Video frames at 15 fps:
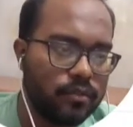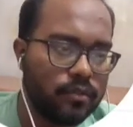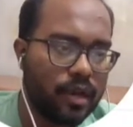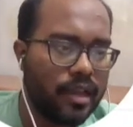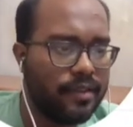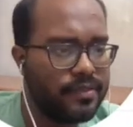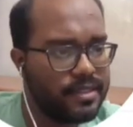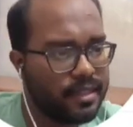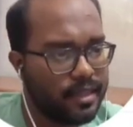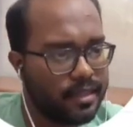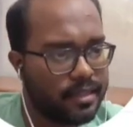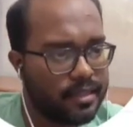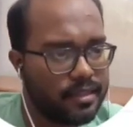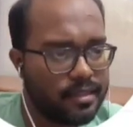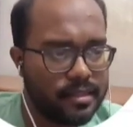I have
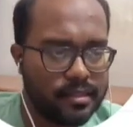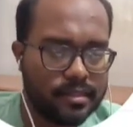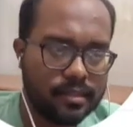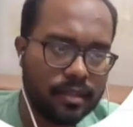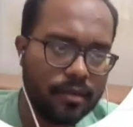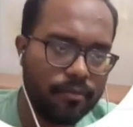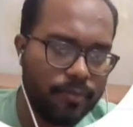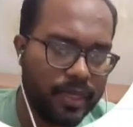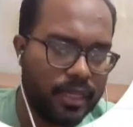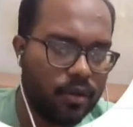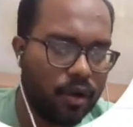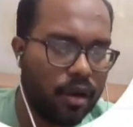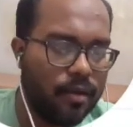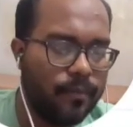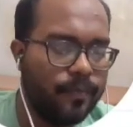selected this B
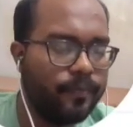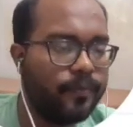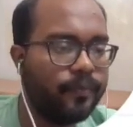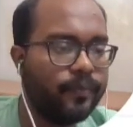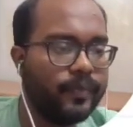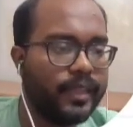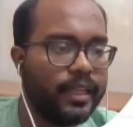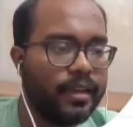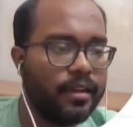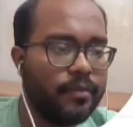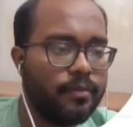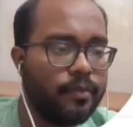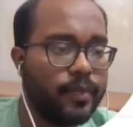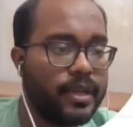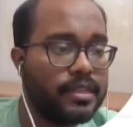column, then
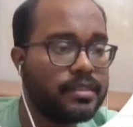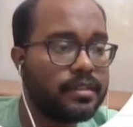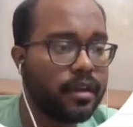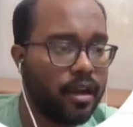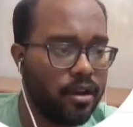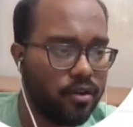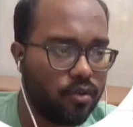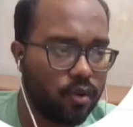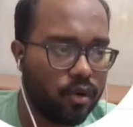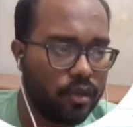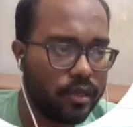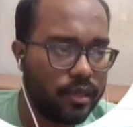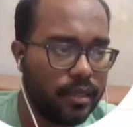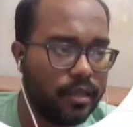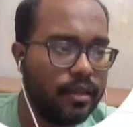press Control
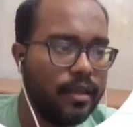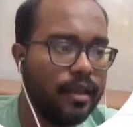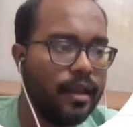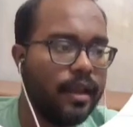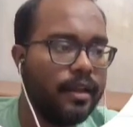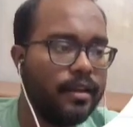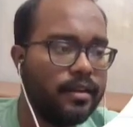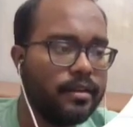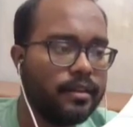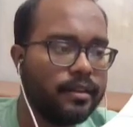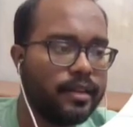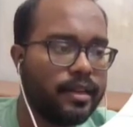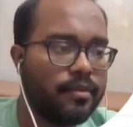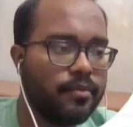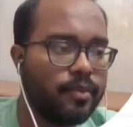key and
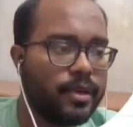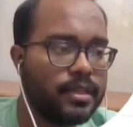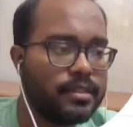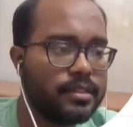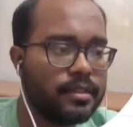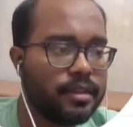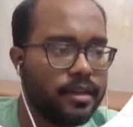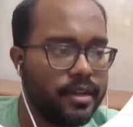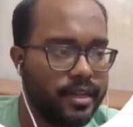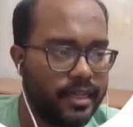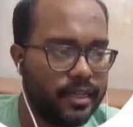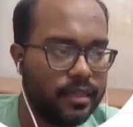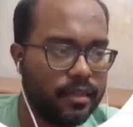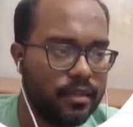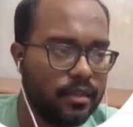then press
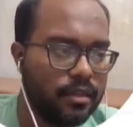D.